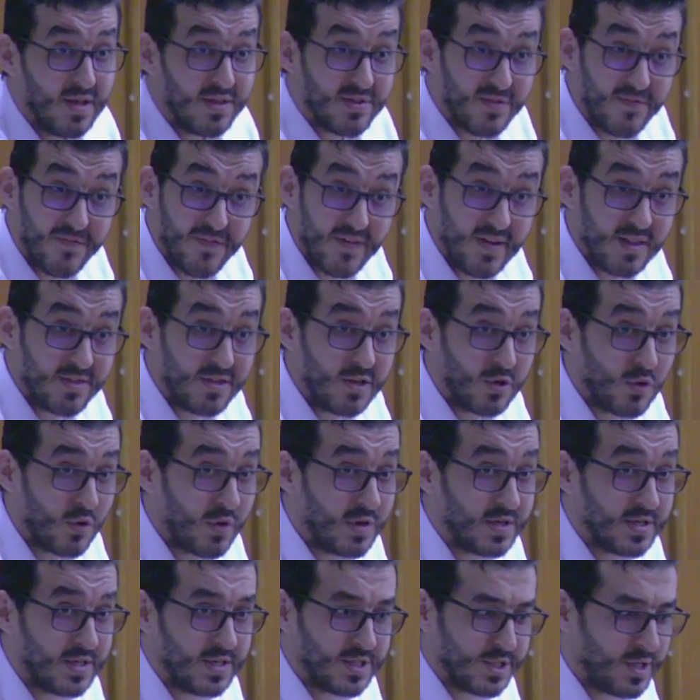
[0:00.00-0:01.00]
The funding
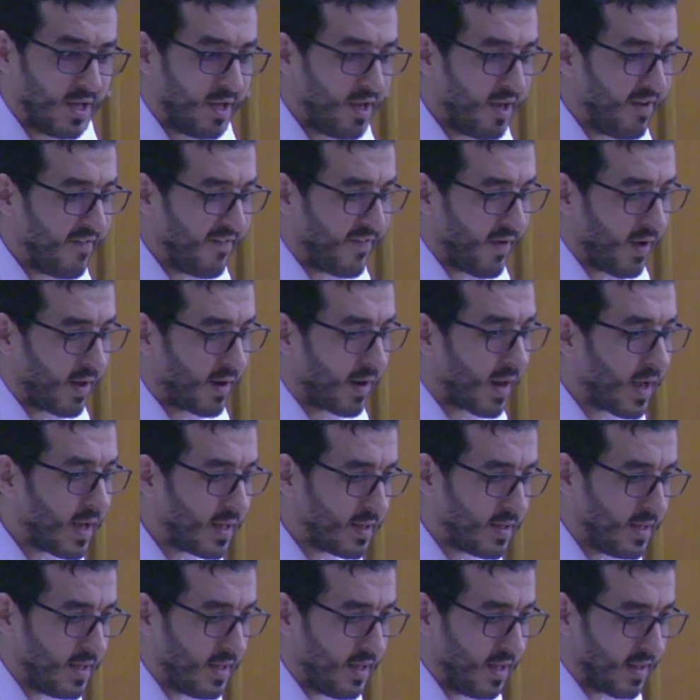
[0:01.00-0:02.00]
organization, if an
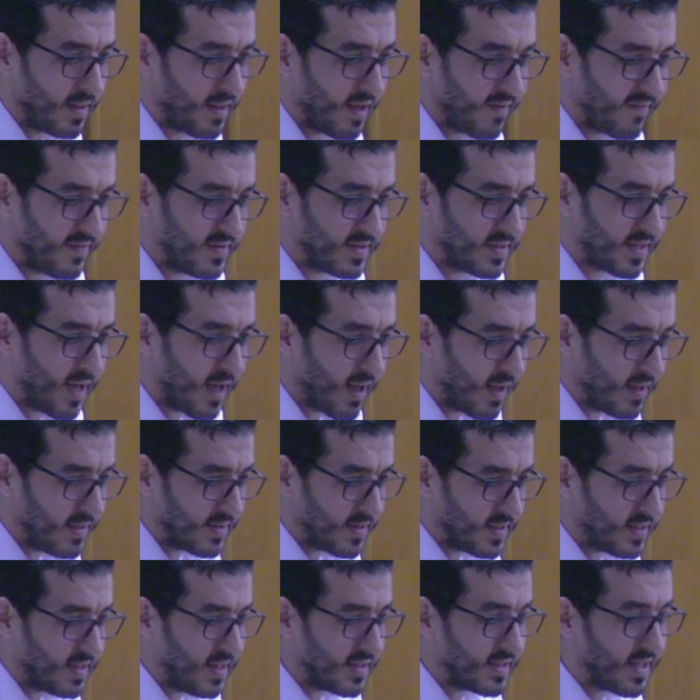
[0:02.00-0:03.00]
idea doesn't
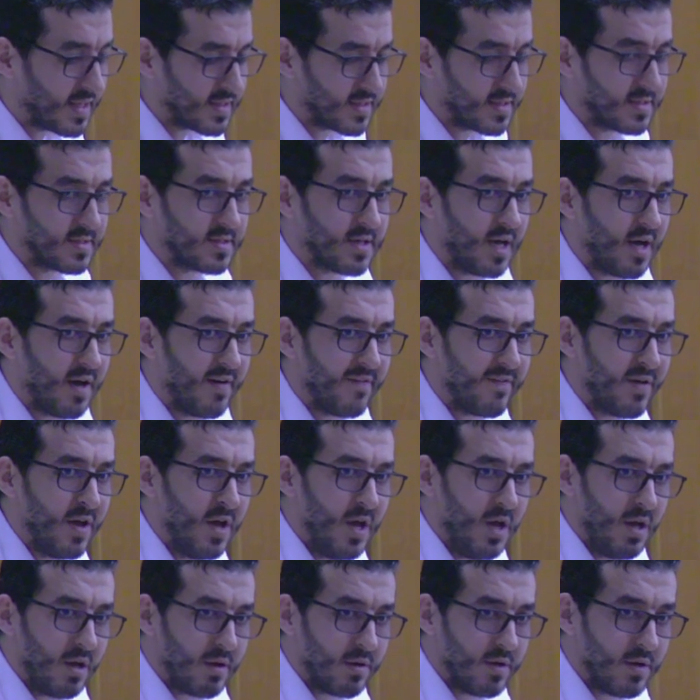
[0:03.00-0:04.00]
have
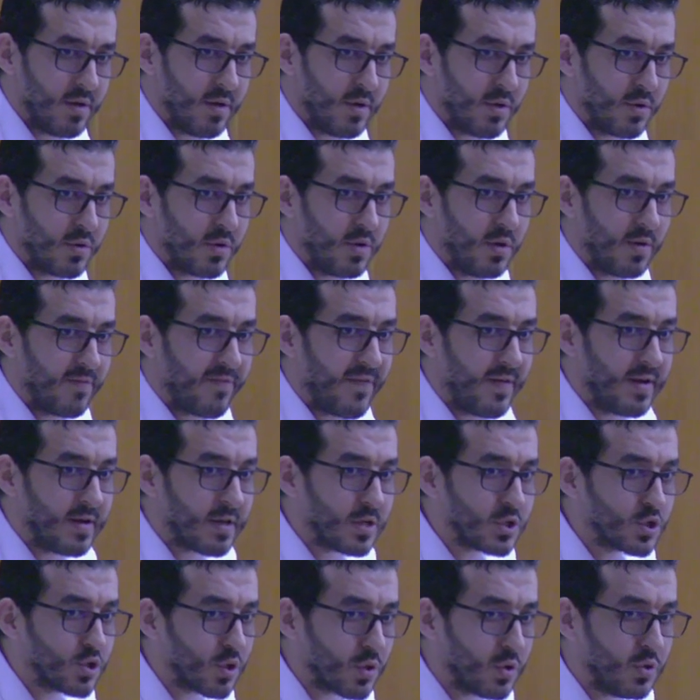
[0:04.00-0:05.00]

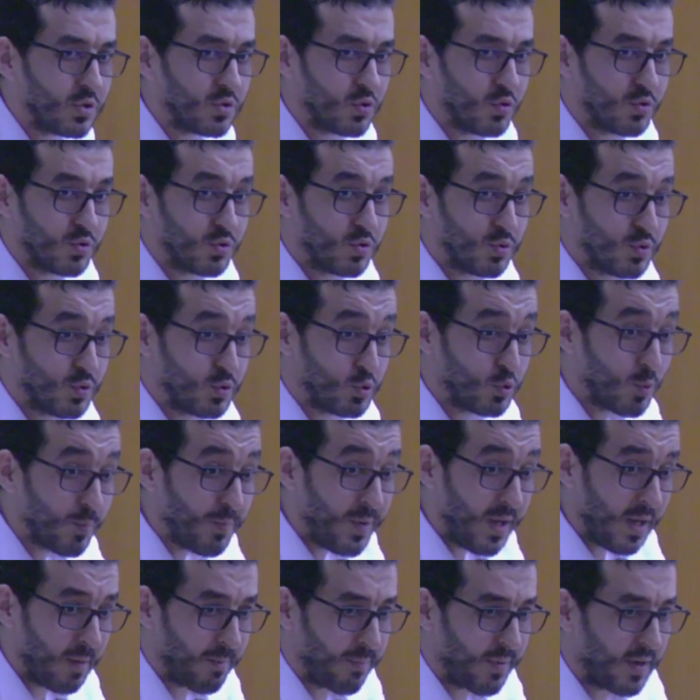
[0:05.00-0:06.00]
financial resources to
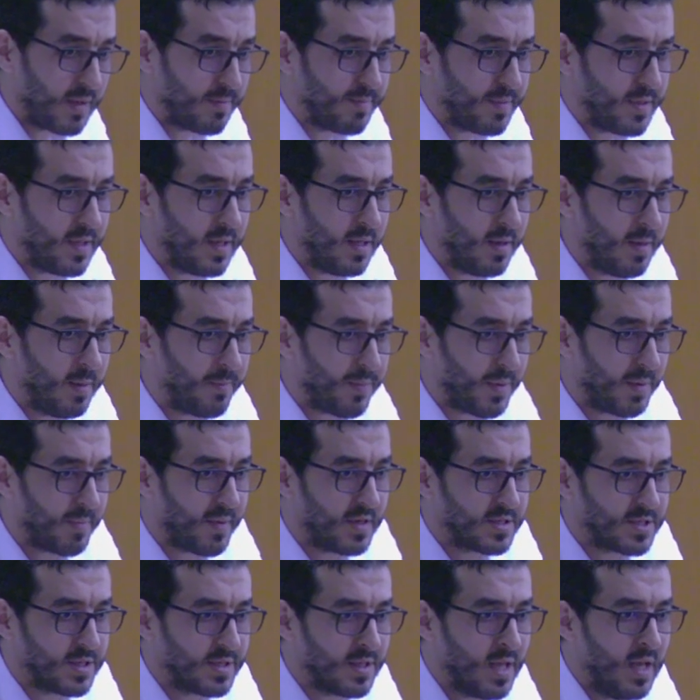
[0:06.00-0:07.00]
be
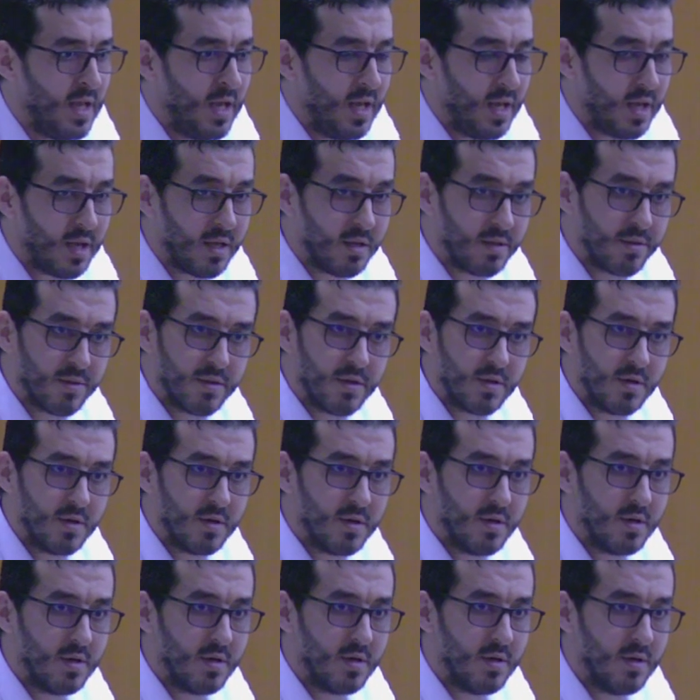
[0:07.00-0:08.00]
implemented in
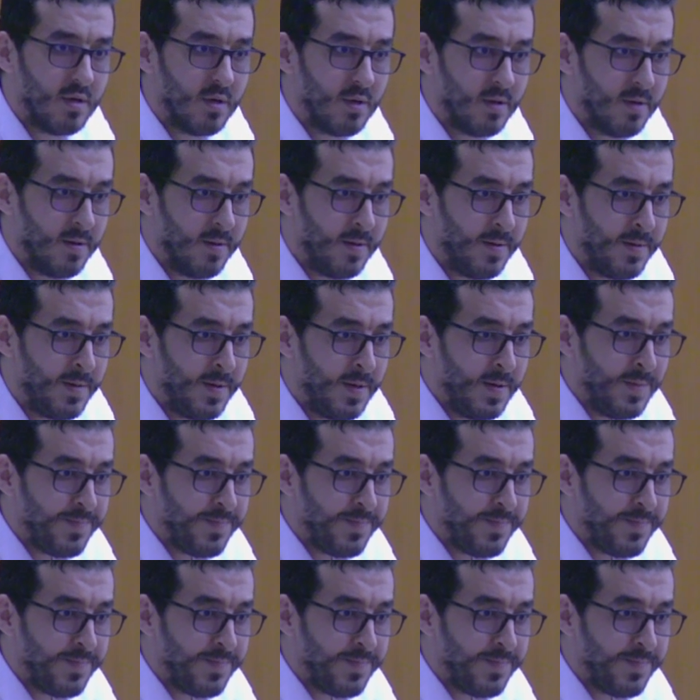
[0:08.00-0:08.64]
the